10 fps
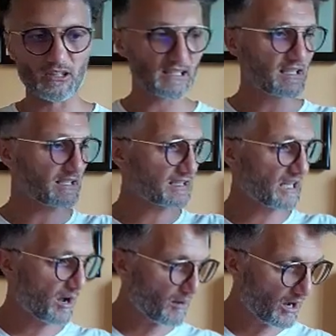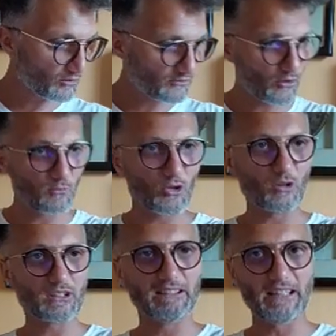This is come out from your